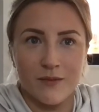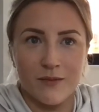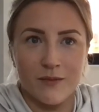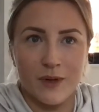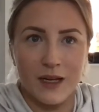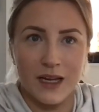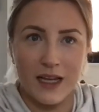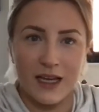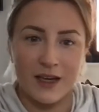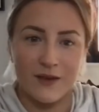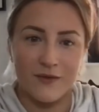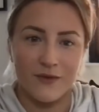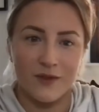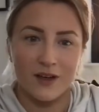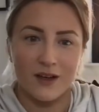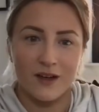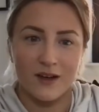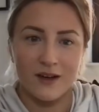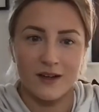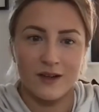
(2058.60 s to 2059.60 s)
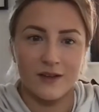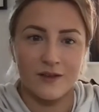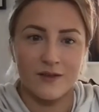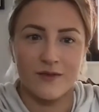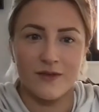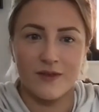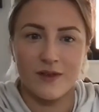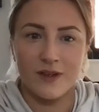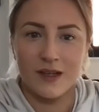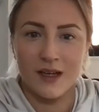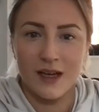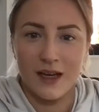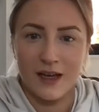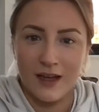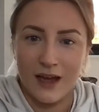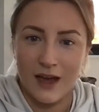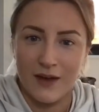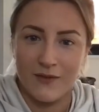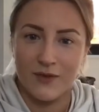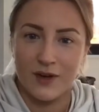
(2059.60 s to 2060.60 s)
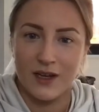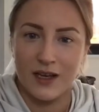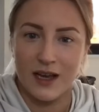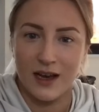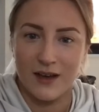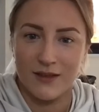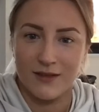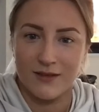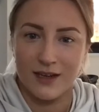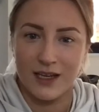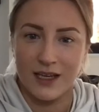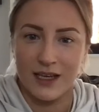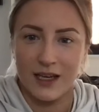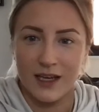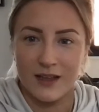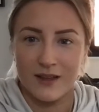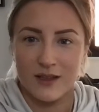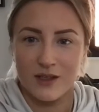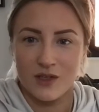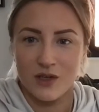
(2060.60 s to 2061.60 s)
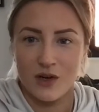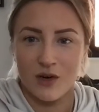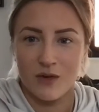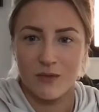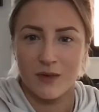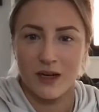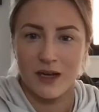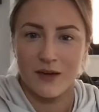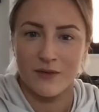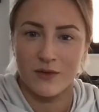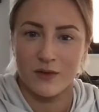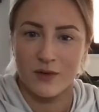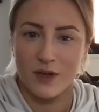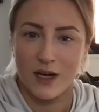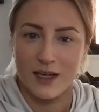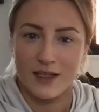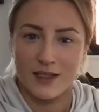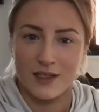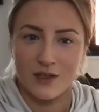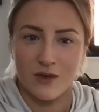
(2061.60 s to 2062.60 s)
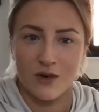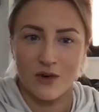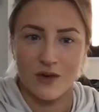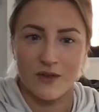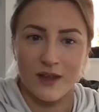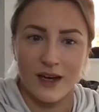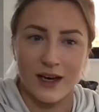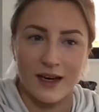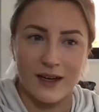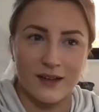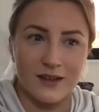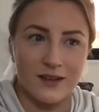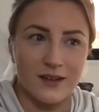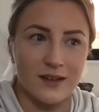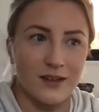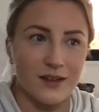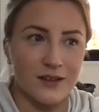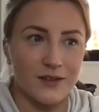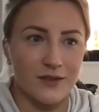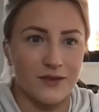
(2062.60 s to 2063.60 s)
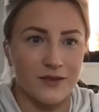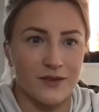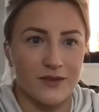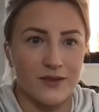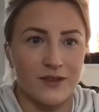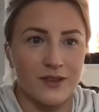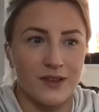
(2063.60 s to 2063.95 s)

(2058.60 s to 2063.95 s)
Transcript: believe that kind of every athlete at the top level has got that kind of